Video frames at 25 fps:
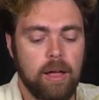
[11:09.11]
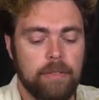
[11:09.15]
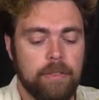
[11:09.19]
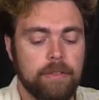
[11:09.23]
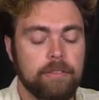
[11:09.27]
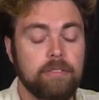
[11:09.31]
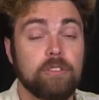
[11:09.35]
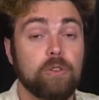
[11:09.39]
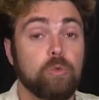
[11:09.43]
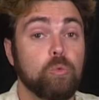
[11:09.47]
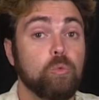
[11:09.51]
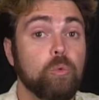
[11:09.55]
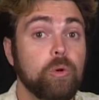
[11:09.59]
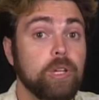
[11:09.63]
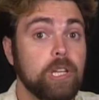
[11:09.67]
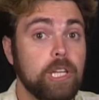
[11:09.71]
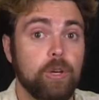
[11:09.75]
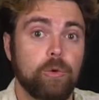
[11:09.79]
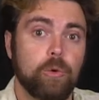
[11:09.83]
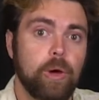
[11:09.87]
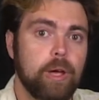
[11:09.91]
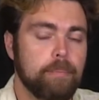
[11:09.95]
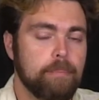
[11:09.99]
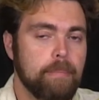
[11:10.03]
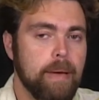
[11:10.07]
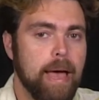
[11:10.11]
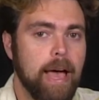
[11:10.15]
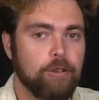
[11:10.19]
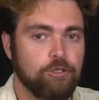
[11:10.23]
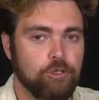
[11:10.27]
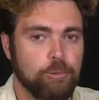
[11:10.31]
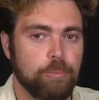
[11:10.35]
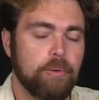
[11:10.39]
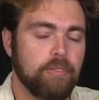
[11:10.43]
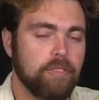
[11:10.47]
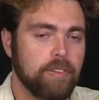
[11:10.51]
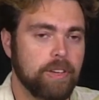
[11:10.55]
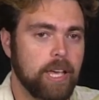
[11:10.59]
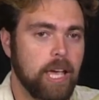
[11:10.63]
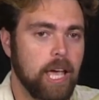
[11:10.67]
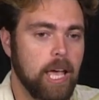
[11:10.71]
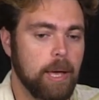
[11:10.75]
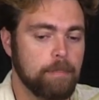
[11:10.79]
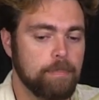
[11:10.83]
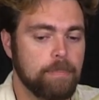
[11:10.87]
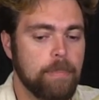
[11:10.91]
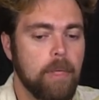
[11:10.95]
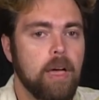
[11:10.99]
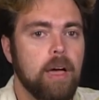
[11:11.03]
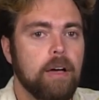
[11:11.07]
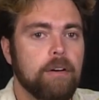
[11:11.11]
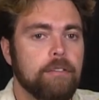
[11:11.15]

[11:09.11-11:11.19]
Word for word: This is a really great mashup of a game.